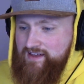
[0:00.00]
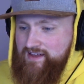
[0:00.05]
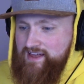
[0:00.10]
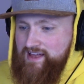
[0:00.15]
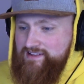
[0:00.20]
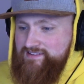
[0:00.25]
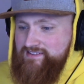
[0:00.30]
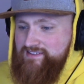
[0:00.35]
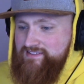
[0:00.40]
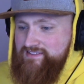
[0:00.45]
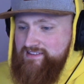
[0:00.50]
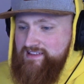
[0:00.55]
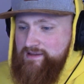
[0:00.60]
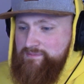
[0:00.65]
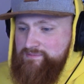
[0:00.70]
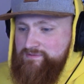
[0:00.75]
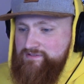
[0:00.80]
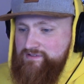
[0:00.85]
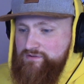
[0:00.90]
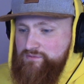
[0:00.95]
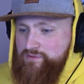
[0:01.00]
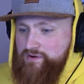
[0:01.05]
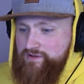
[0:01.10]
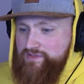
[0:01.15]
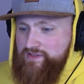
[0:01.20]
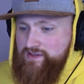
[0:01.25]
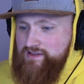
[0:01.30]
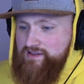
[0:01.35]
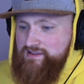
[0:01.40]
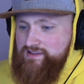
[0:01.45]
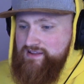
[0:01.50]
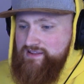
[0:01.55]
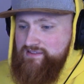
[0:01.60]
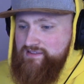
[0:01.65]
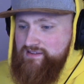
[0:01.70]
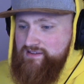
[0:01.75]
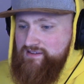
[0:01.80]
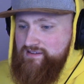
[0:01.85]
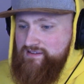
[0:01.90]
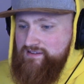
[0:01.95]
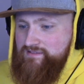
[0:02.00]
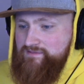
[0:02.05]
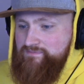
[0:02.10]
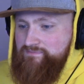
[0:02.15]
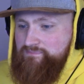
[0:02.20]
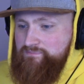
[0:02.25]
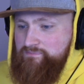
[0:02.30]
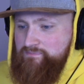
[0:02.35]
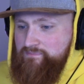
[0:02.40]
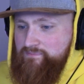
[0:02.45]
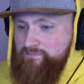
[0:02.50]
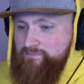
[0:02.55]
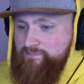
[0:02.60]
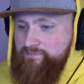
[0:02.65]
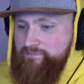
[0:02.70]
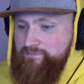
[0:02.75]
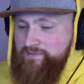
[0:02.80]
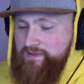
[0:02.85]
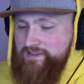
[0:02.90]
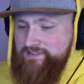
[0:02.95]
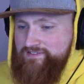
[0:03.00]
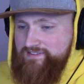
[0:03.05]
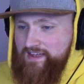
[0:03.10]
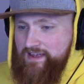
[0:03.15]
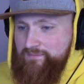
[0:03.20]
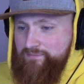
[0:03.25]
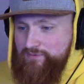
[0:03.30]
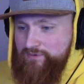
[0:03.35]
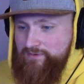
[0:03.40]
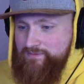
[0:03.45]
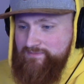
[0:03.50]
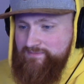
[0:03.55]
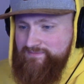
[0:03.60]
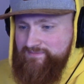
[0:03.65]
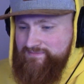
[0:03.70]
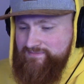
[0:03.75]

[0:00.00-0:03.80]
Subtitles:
Is this the episode where they did the escape room?